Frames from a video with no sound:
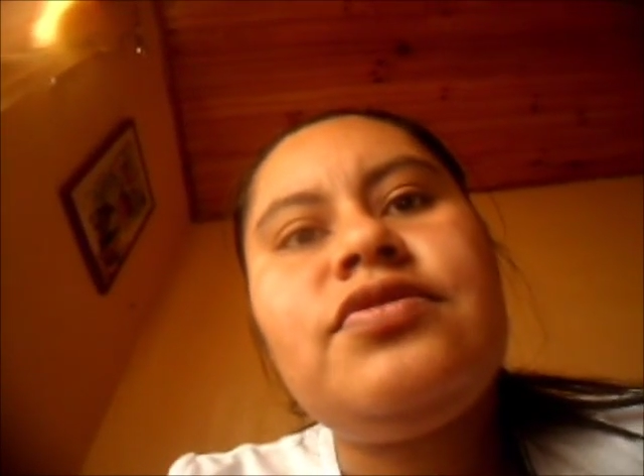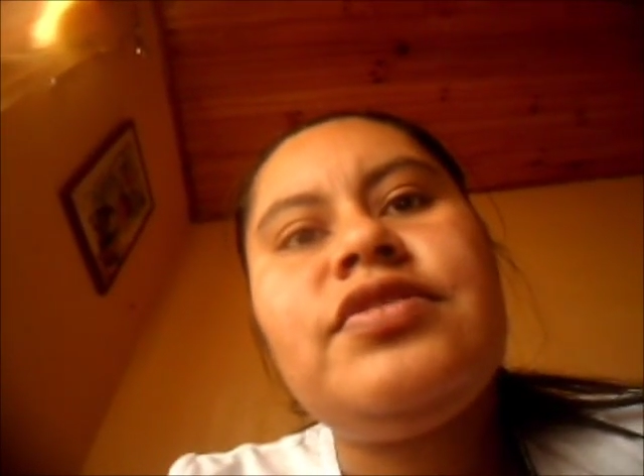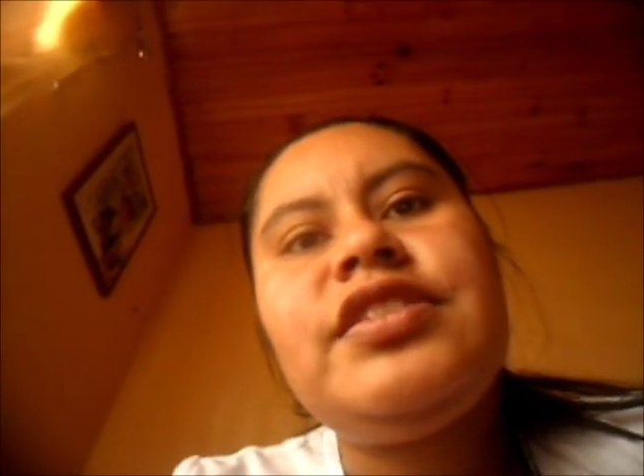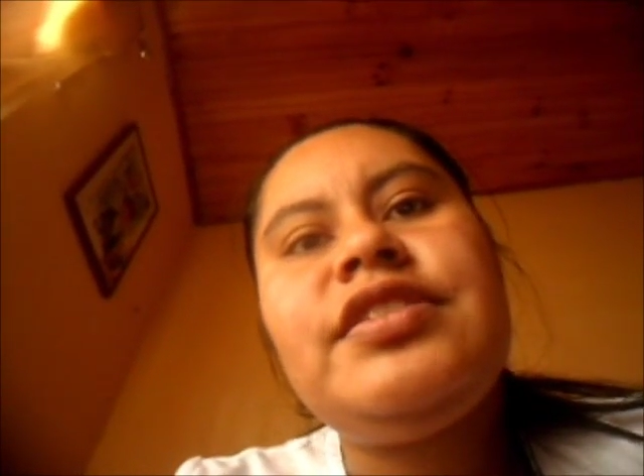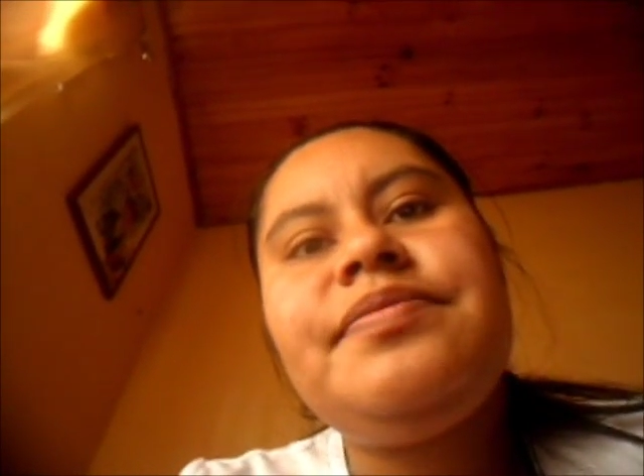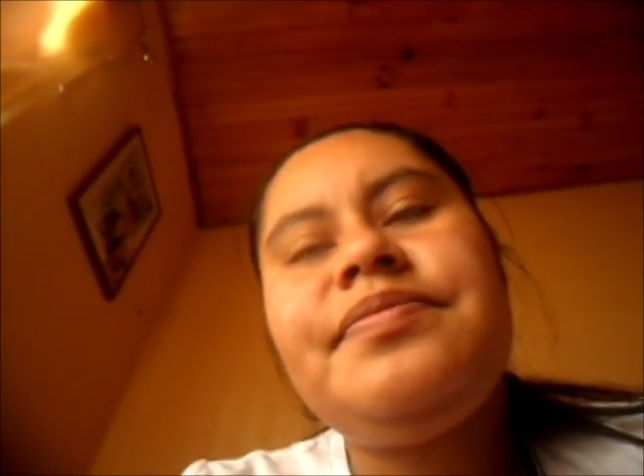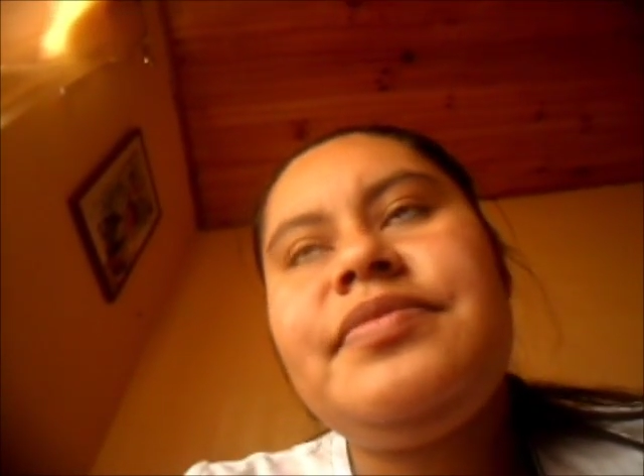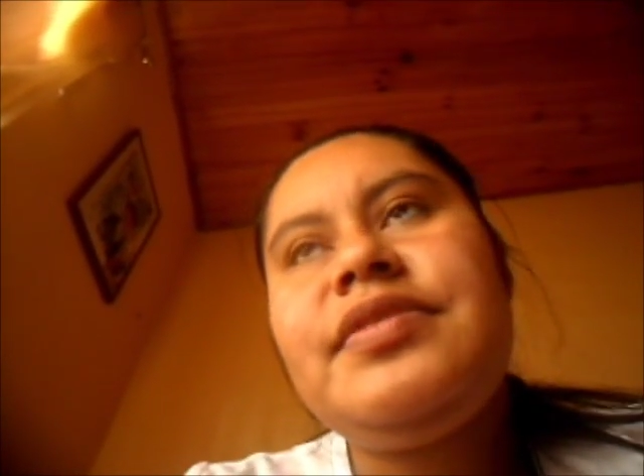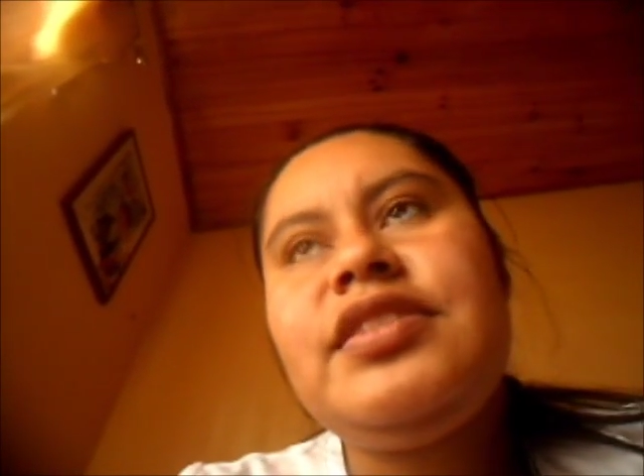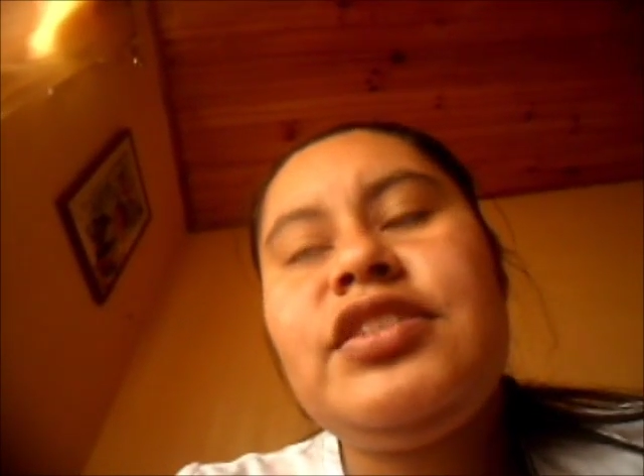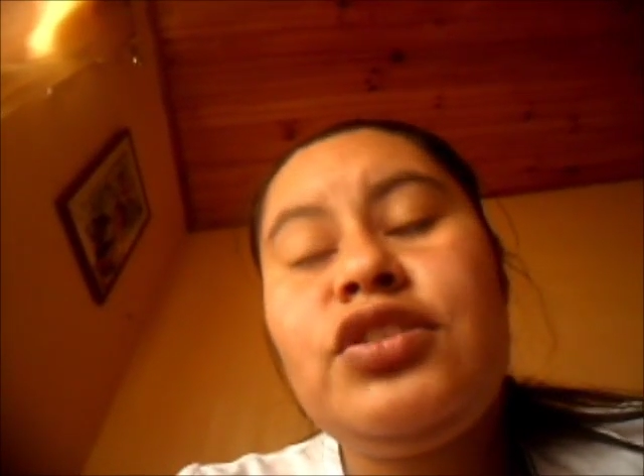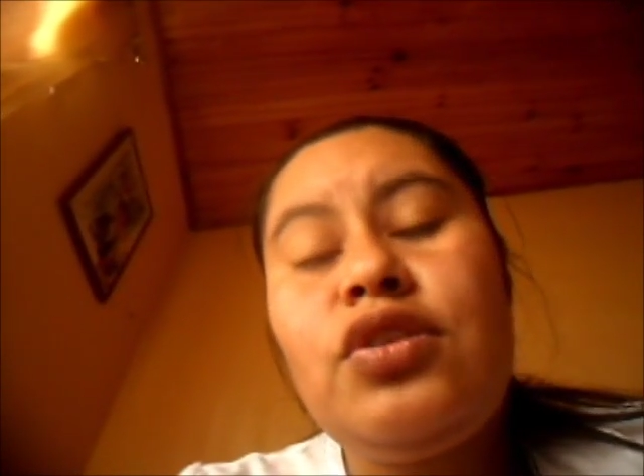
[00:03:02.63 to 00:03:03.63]
history
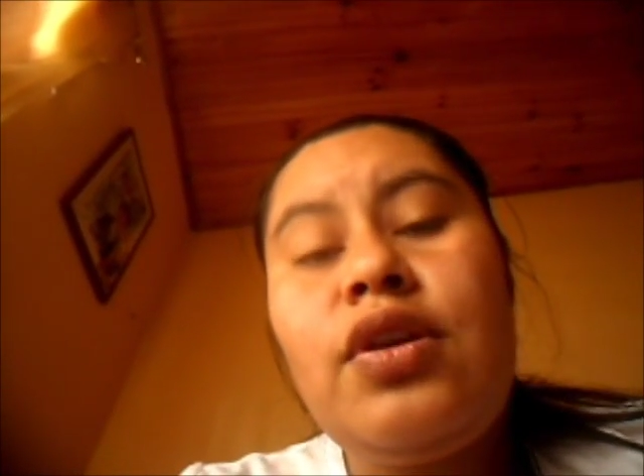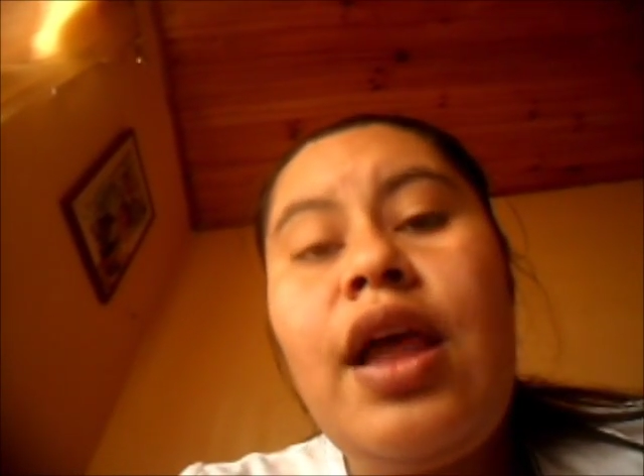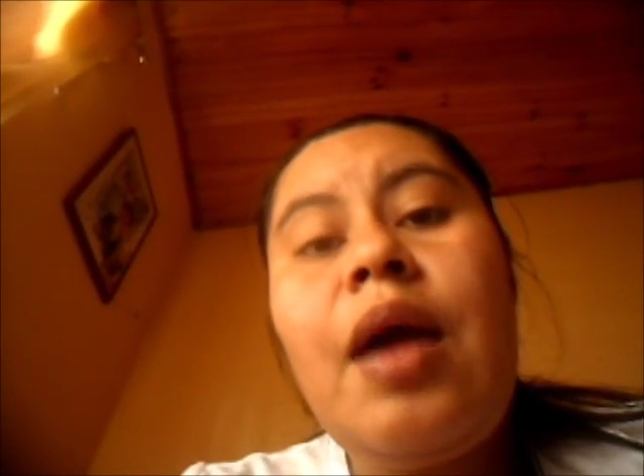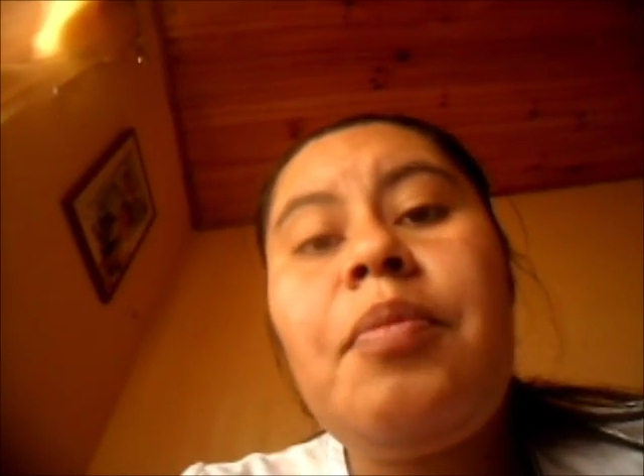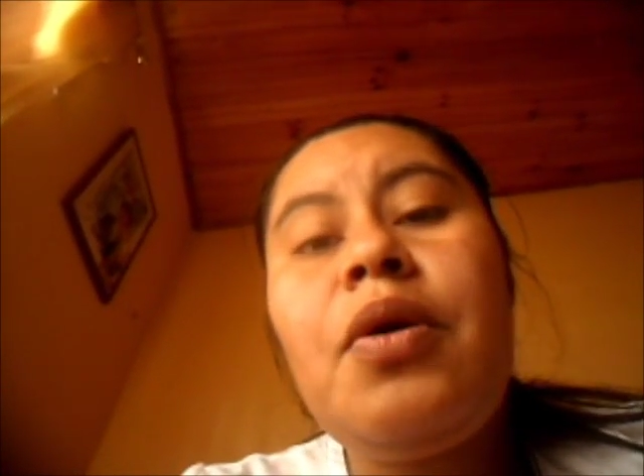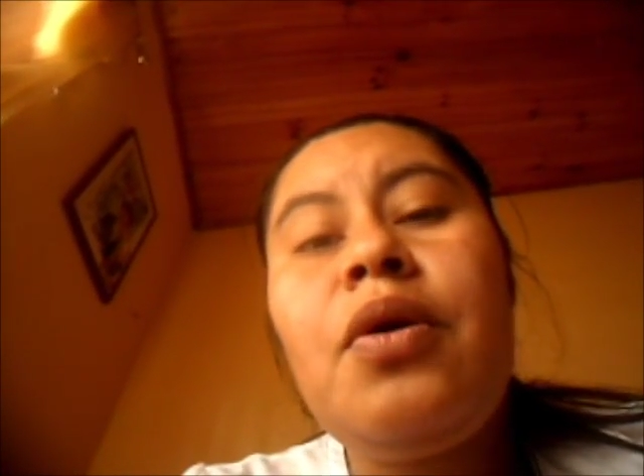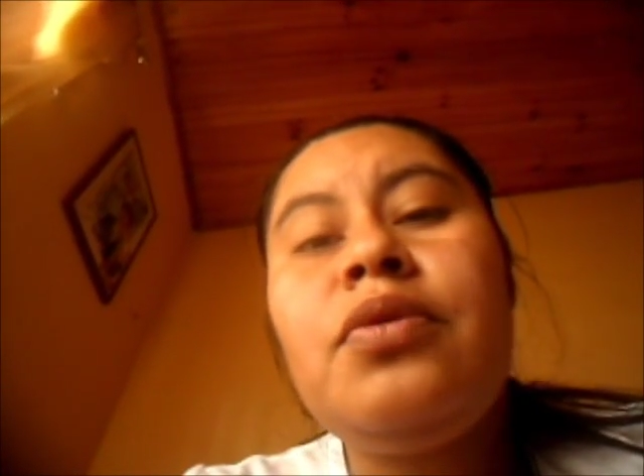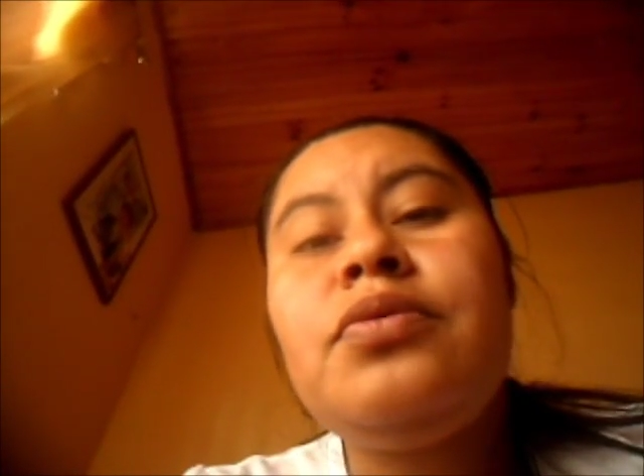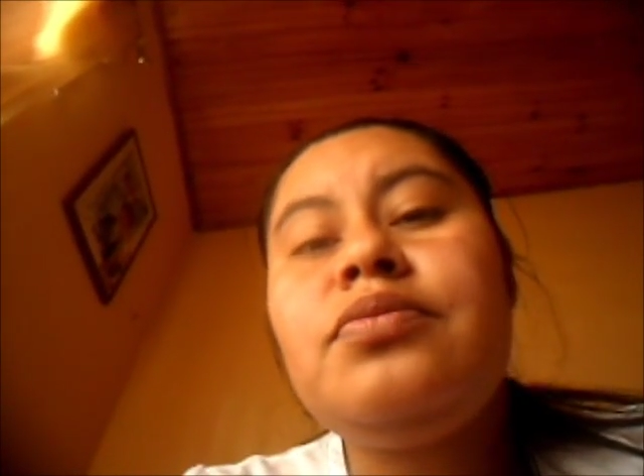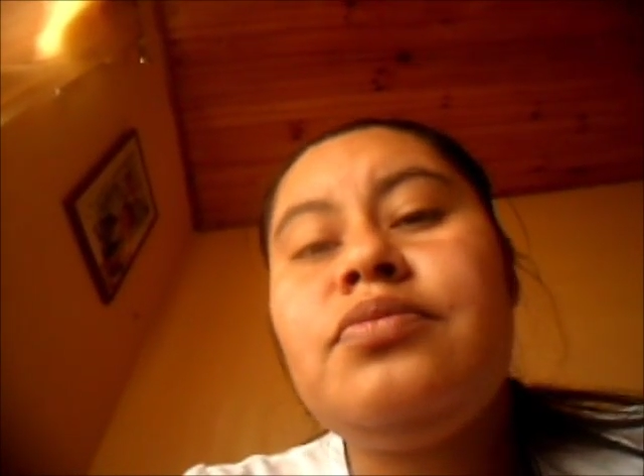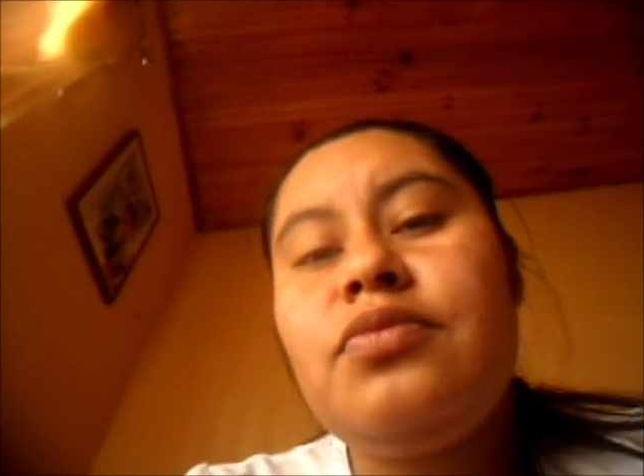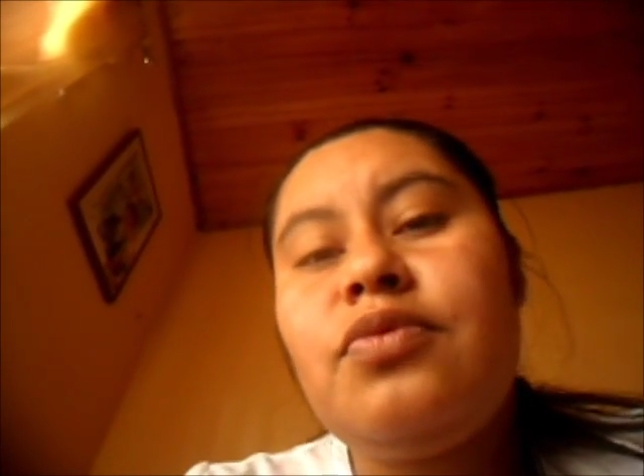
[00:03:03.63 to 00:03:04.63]
is told
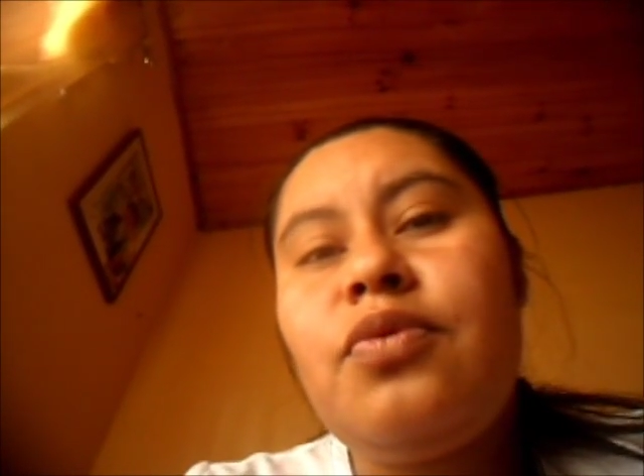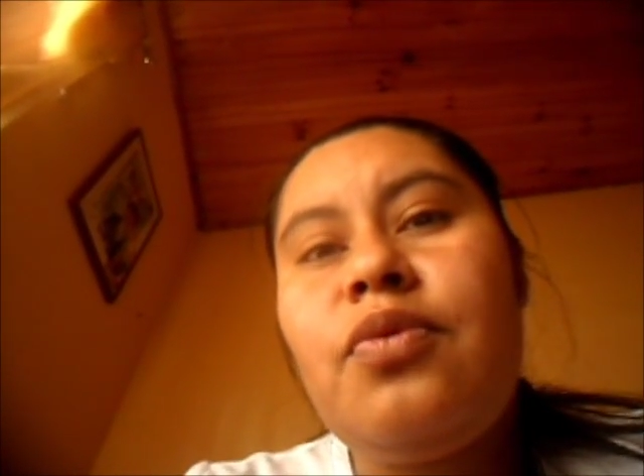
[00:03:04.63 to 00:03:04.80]
about